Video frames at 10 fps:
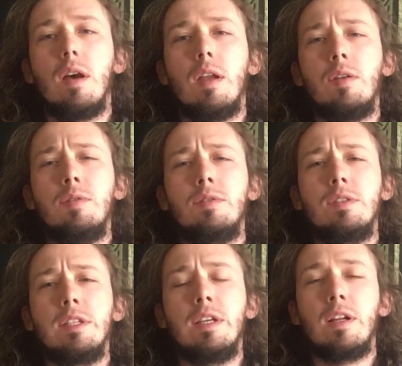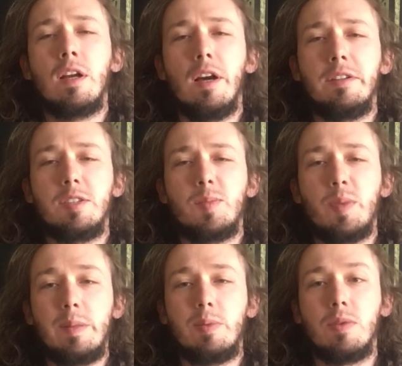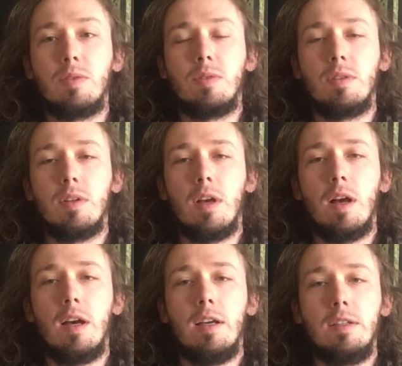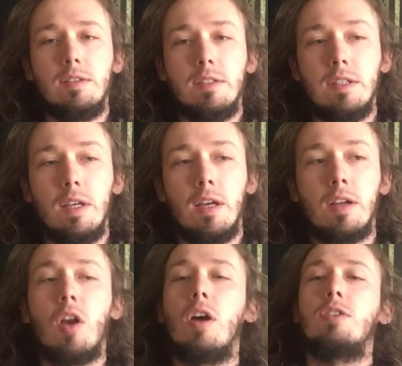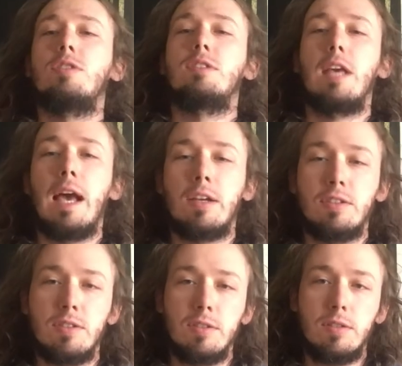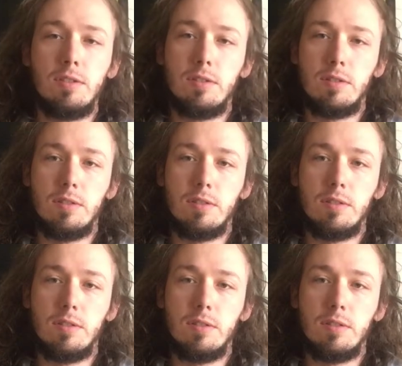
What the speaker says: I don't see unconscious people. I see unconscious actions.